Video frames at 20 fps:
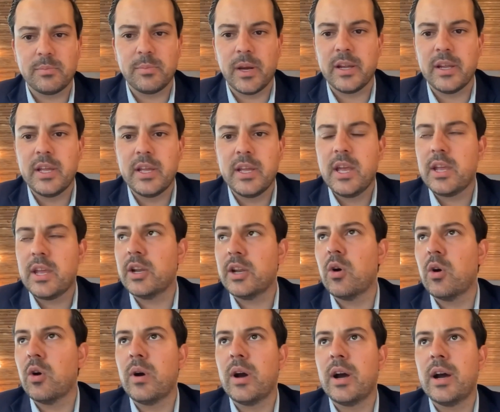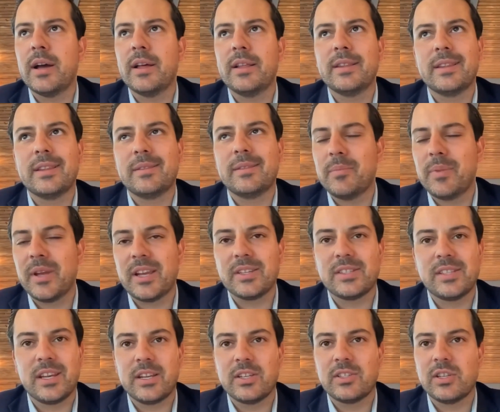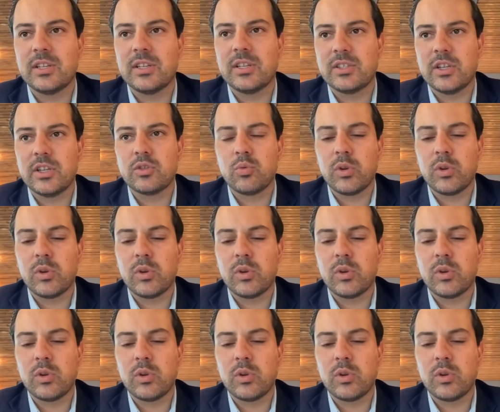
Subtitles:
But the biggest thing is